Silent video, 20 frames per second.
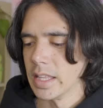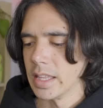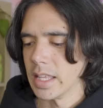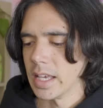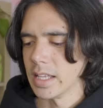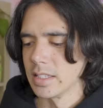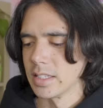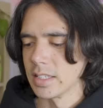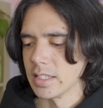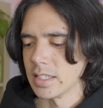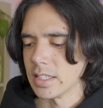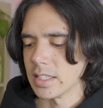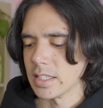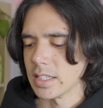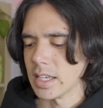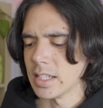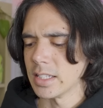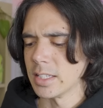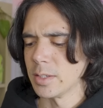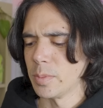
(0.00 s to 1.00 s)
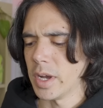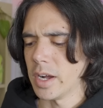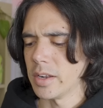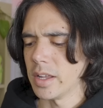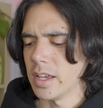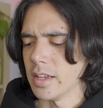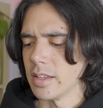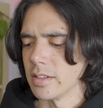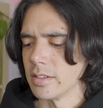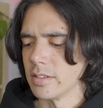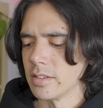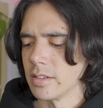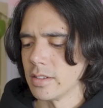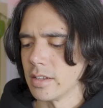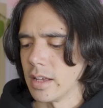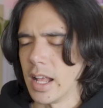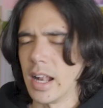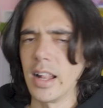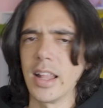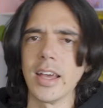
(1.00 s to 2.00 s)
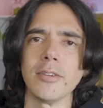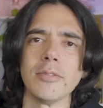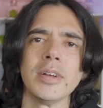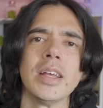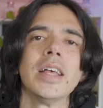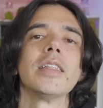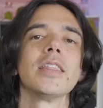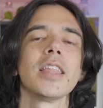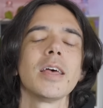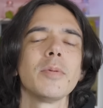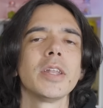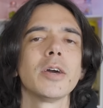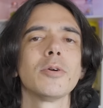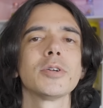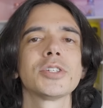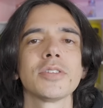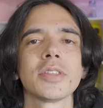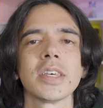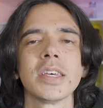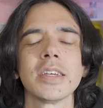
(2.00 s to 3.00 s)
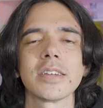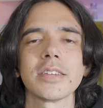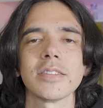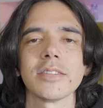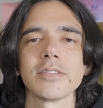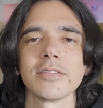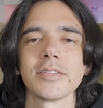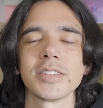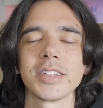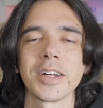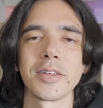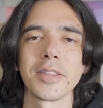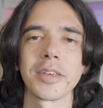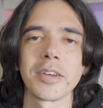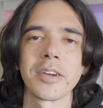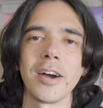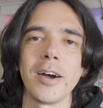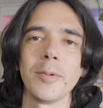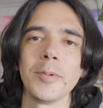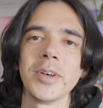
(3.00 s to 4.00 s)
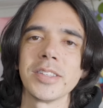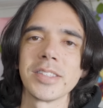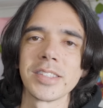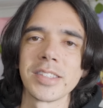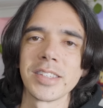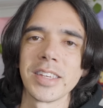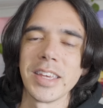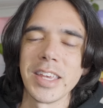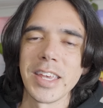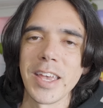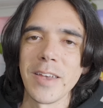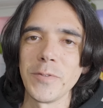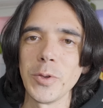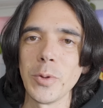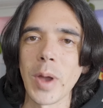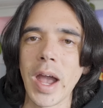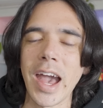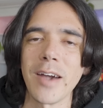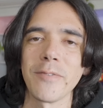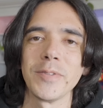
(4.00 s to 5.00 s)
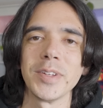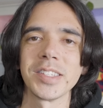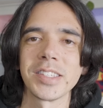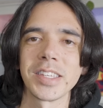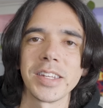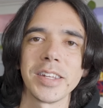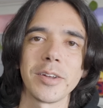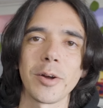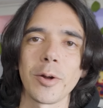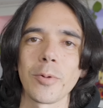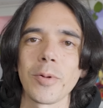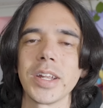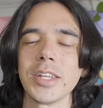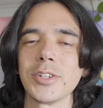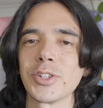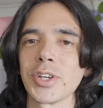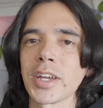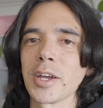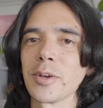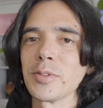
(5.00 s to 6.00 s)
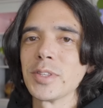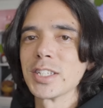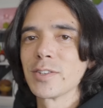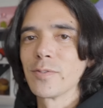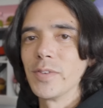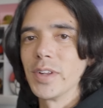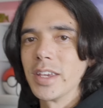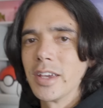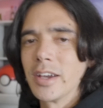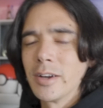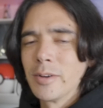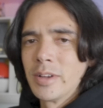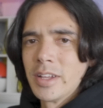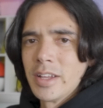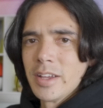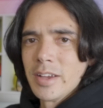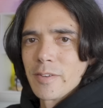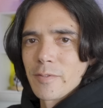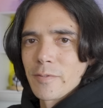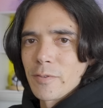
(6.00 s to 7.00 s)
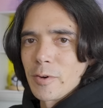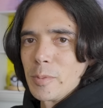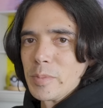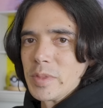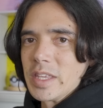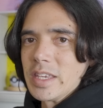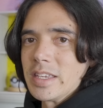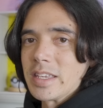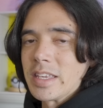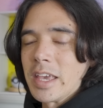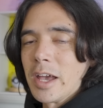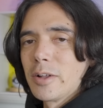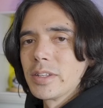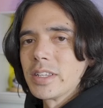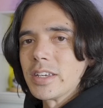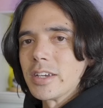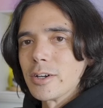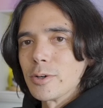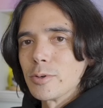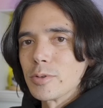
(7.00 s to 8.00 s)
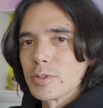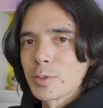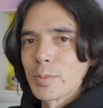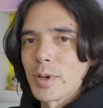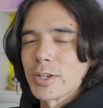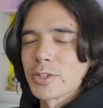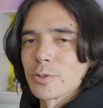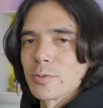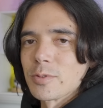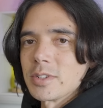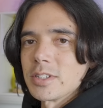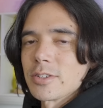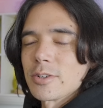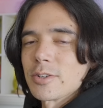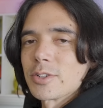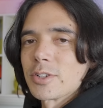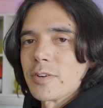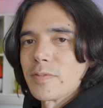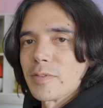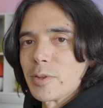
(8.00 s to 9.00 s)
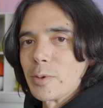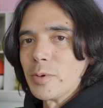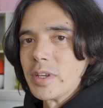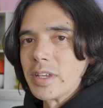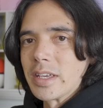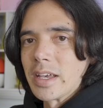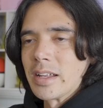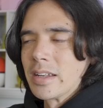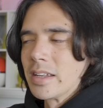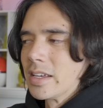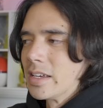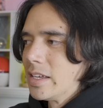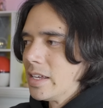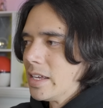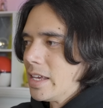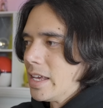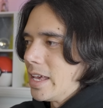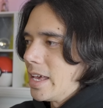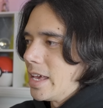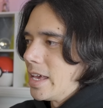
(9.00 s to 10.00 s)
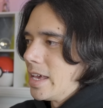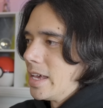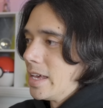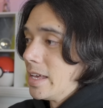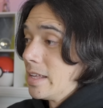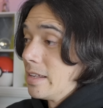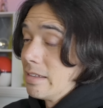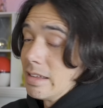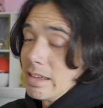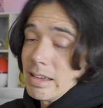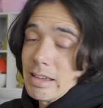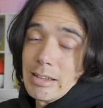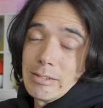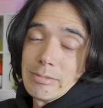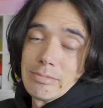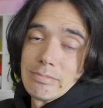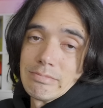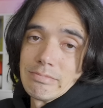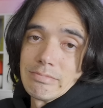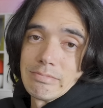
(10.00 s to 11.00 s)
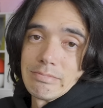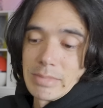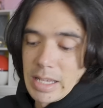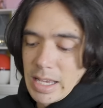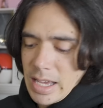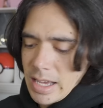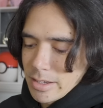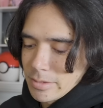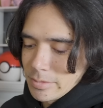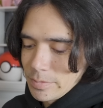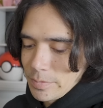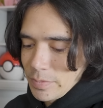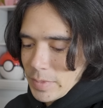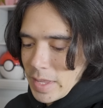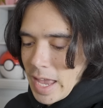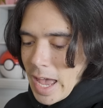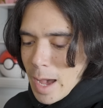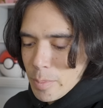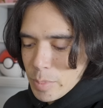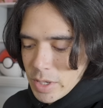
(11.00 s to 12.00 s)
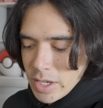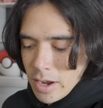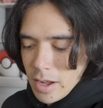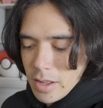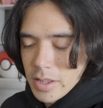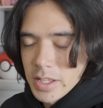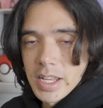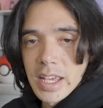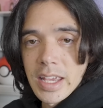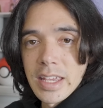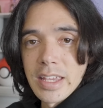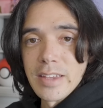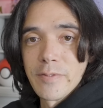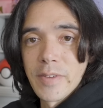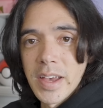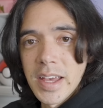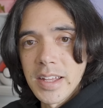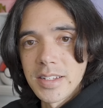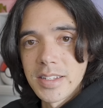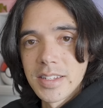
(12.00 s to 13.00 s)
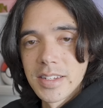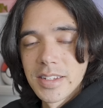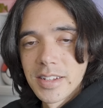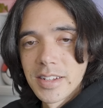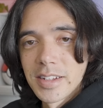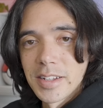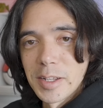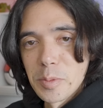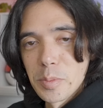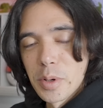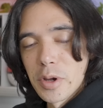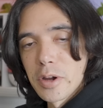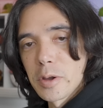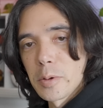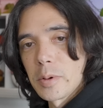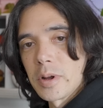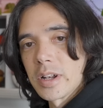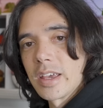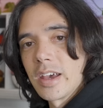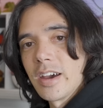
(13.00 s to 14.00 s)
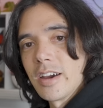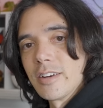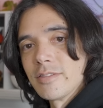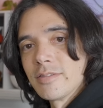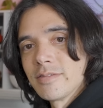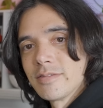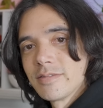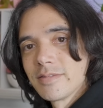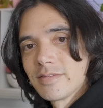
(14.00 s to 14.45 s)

that's that's about it. I don't know. Let me know what you think down in the comments. If you haven't seen it already, check out this video from the Keldeo special research over the weekend. And uh, yeah, happy holiday event in Pokemon Go.